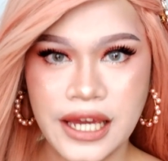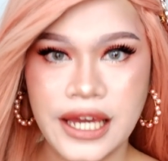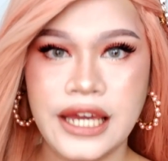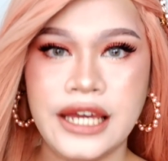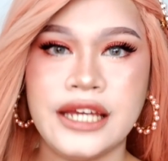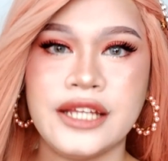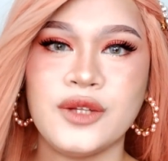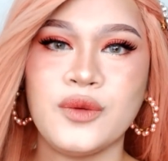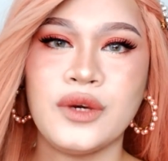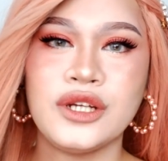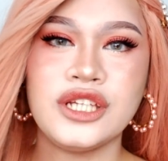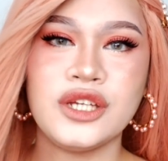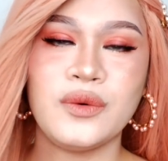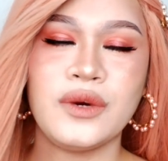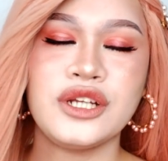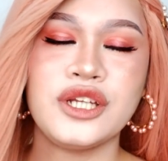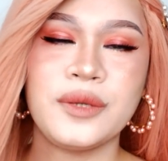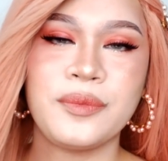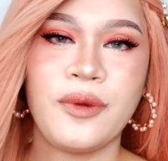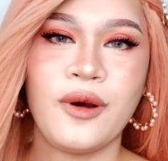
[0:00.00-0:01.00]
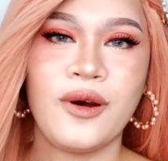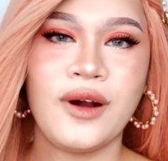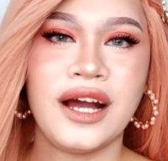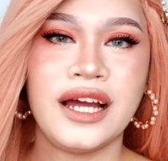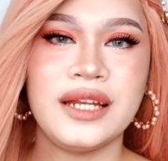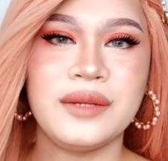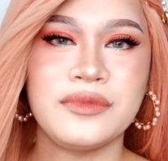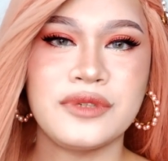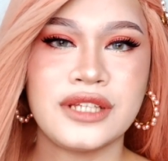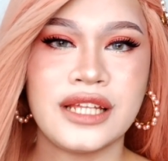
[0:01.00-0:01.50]
And wag niyo po akong
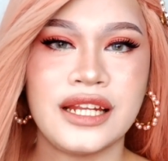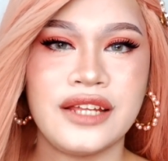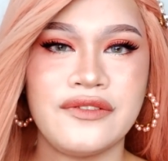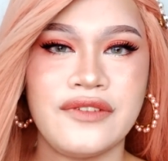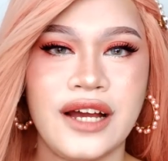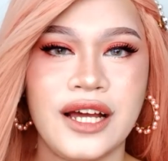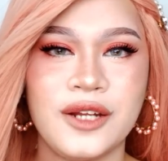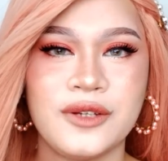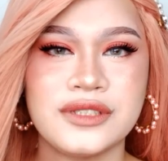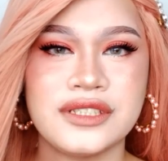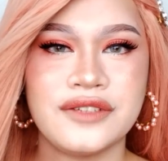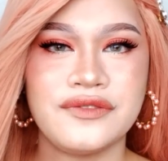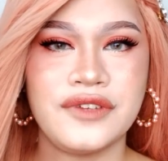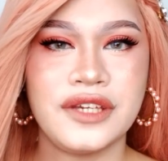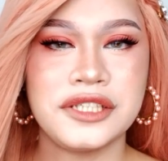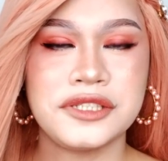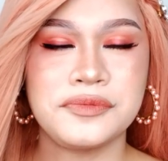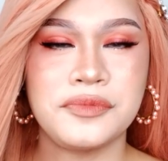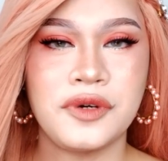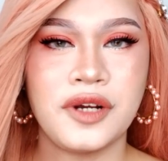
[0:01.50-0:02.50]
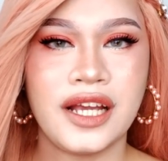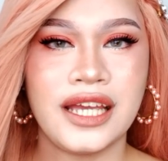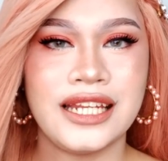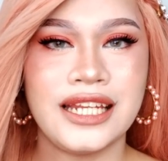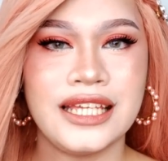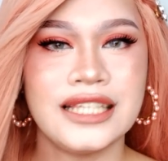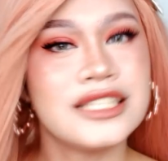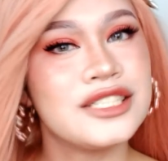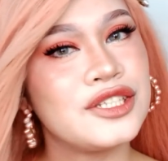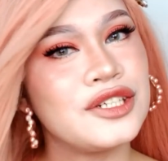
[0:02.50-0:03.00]
kalimutan i-follow sa Facebook and
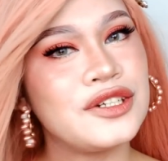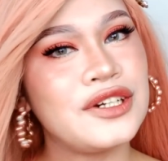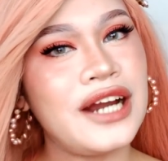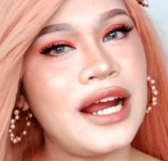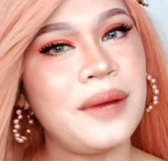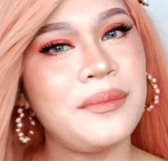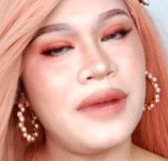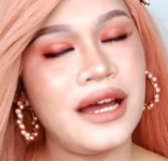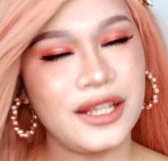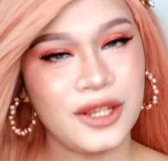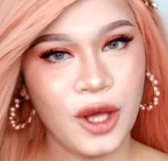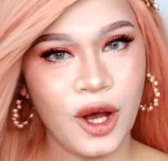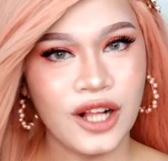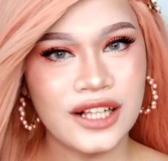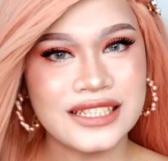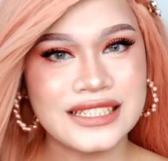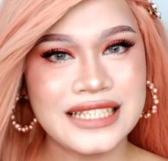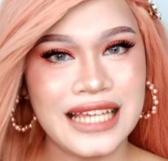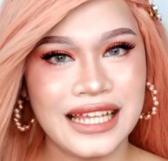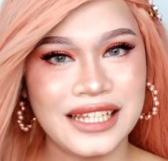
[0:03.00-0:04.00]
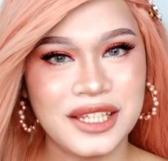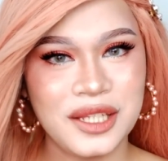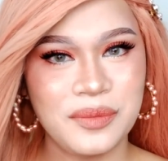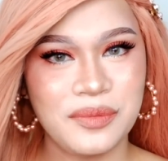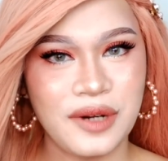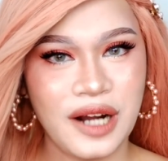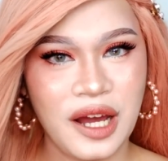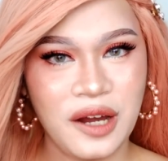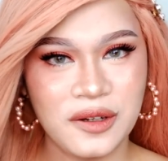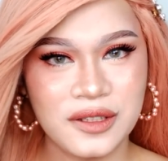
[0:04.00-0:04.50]
Instagram at all Sandee
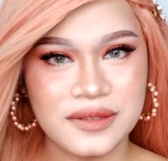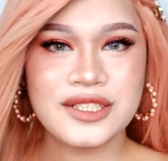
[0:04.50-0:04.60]
Brown.